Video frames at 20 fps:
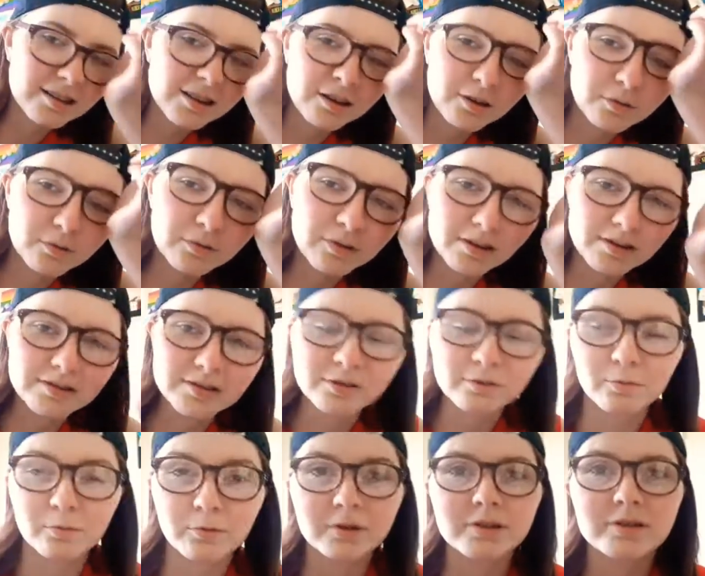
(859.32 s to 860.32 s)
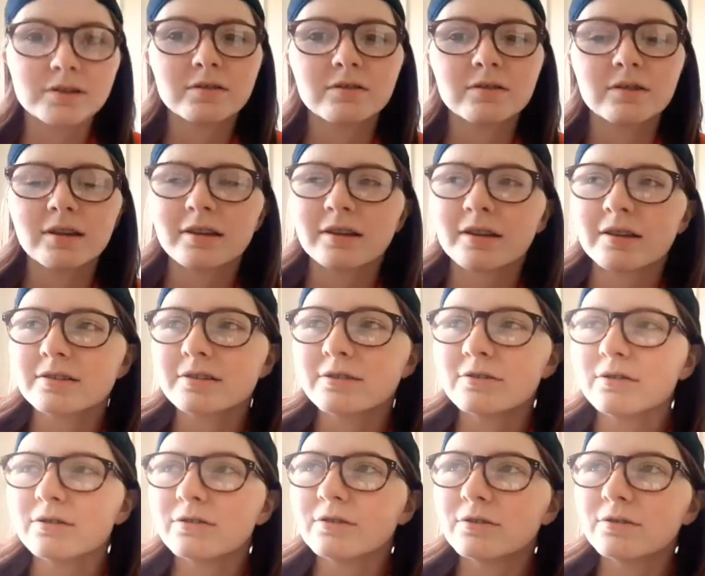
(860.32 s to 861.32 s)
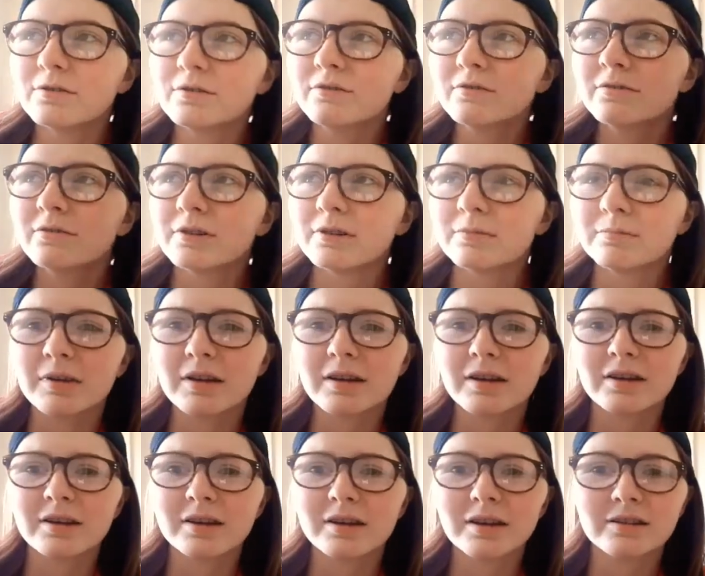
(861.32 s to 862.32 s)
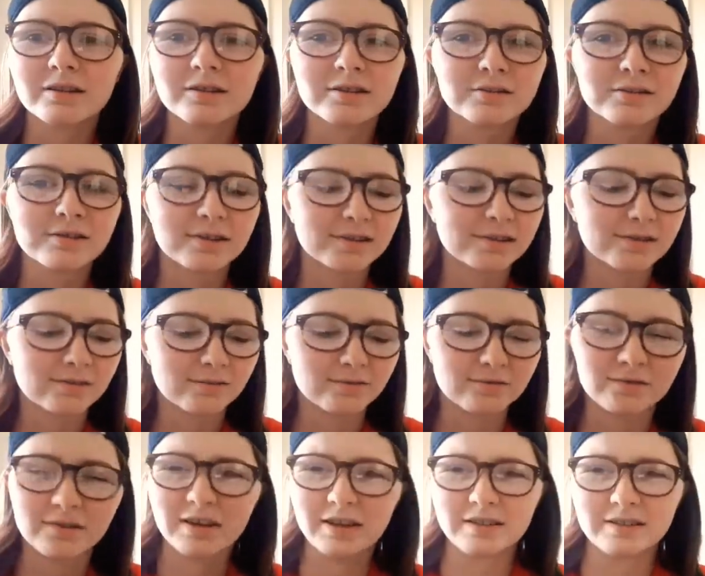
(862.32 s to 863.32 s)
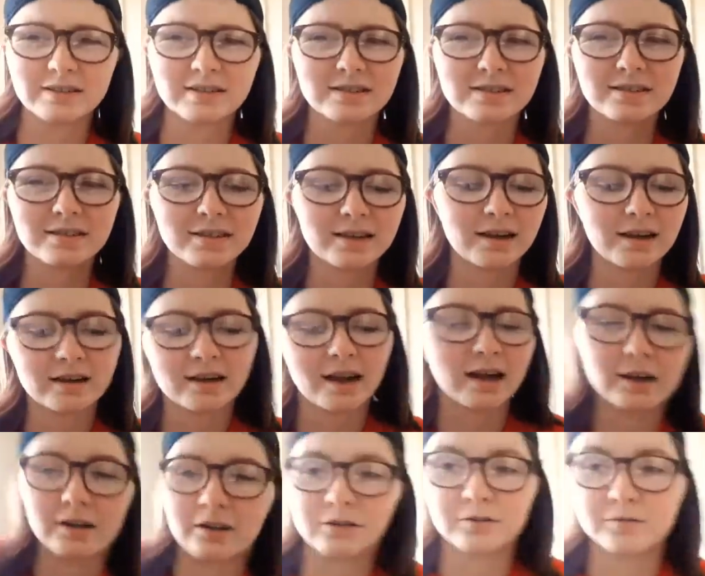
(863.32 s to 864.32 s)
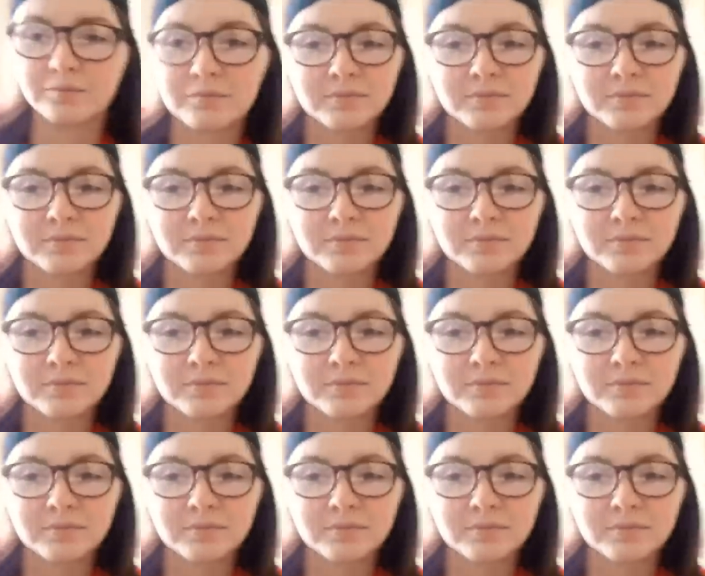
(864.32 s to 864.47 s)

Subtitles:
oh, that's the worst, like, that's not known for being an unattractive face, is it? Like, I don't know.